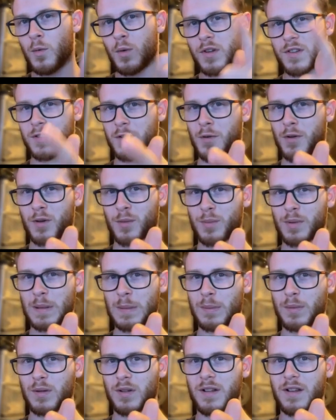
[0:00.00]
What's going on,
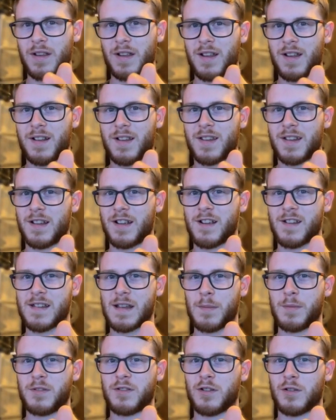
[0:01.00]
people? In today's
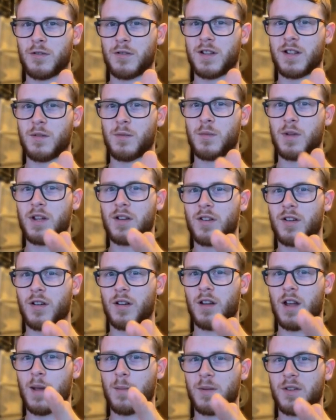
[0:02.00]
episode, we are
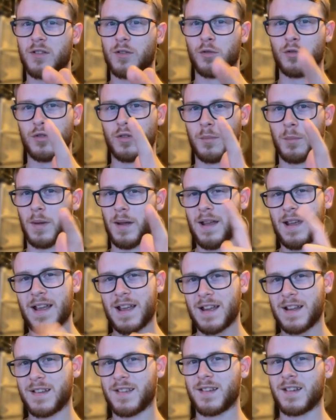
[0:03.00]
on episode number
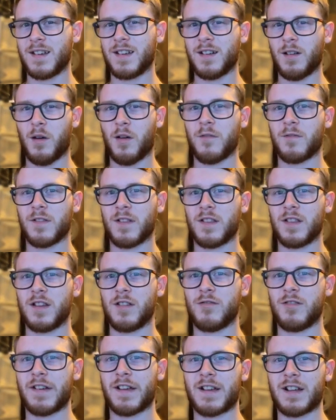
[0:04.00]
18 of
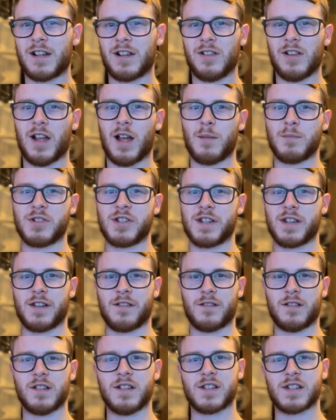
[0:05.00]
the Rate and Climb
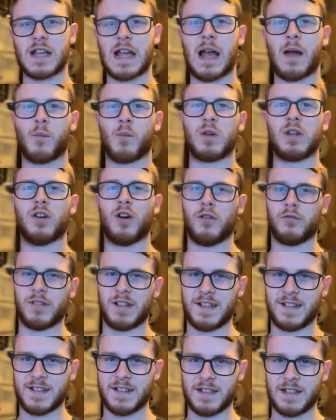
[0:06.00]
series, and we are
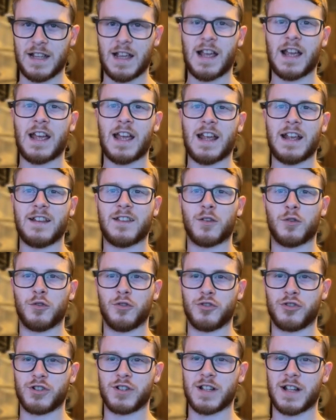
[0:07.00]
rated
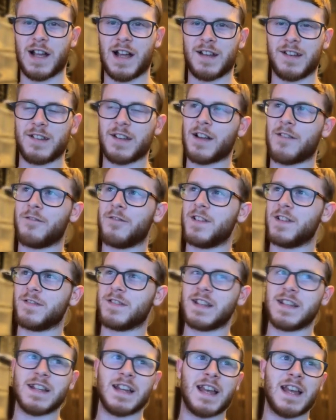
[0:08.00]

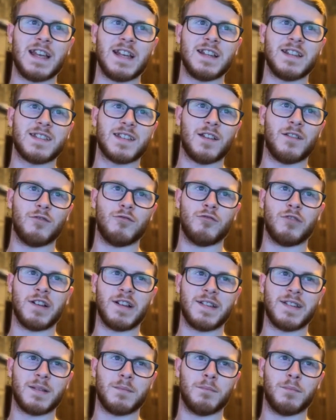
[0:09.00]
858
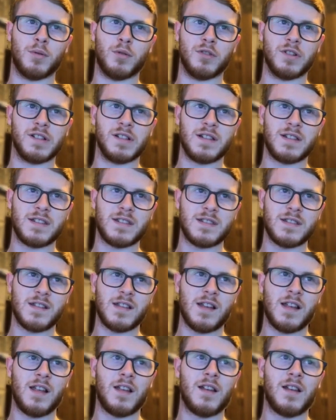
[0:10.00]
rating points.